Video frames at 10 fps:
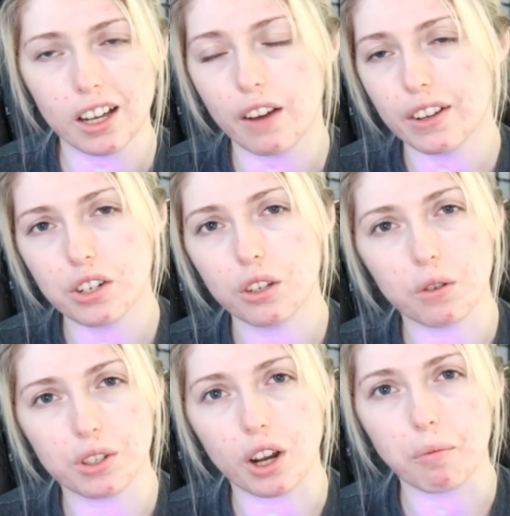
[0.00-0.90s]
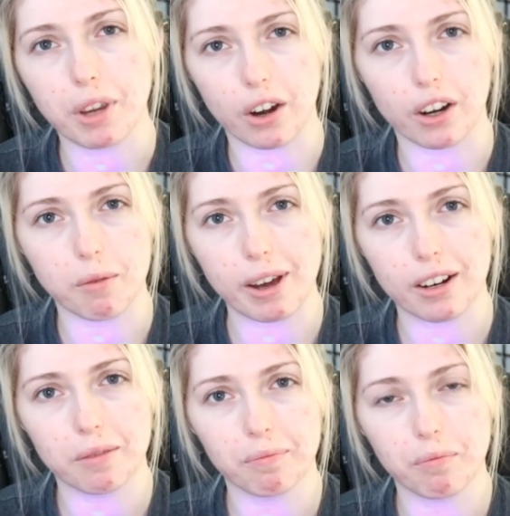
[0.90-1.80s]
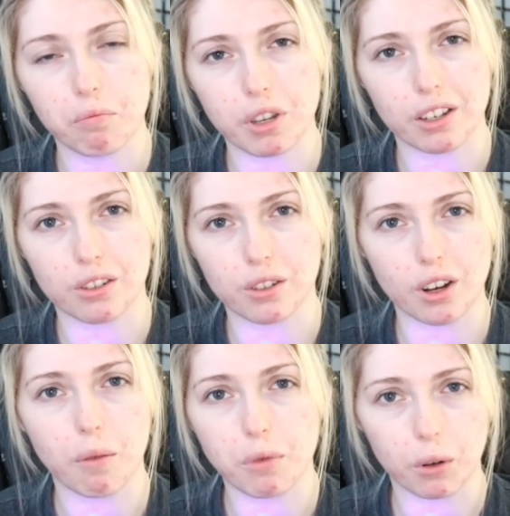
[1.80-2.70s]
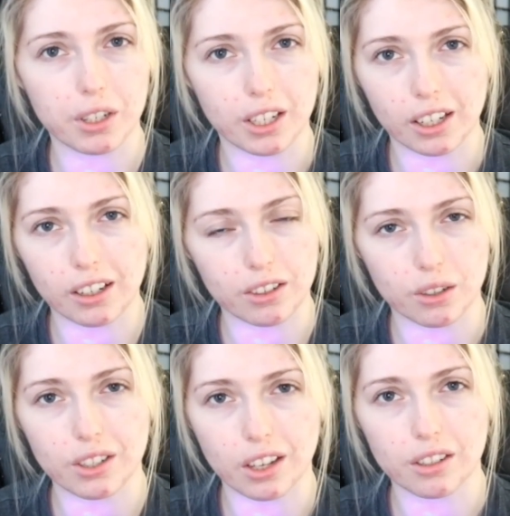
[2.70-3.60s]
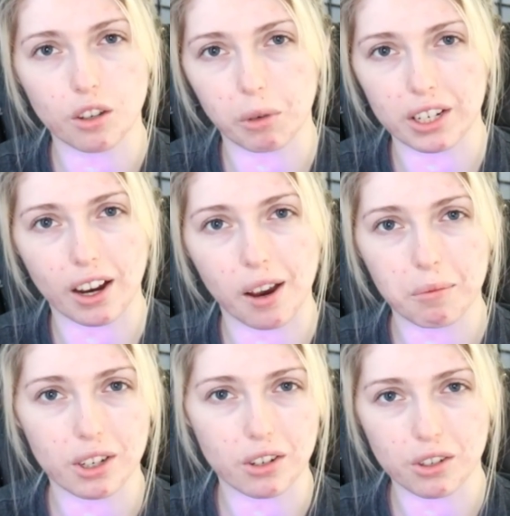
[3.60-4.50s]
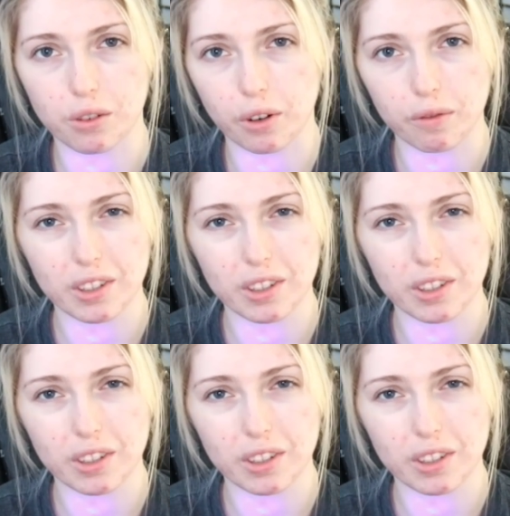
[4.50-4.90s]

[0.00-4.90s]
Eventually you stop caring about it because you stop noticing it because you see it so many times that it just sort of,